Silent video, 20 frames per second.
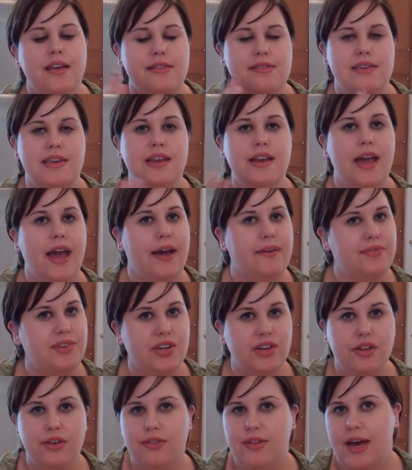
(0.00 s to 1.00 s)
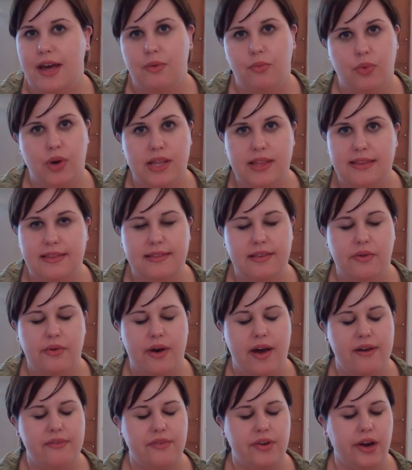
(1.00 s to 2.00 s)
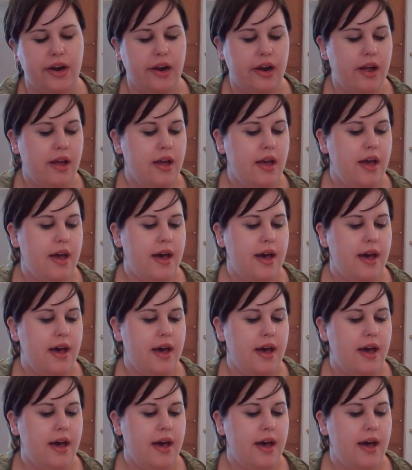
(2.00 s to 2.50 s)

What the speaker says: Didn't have to do that whatsoever.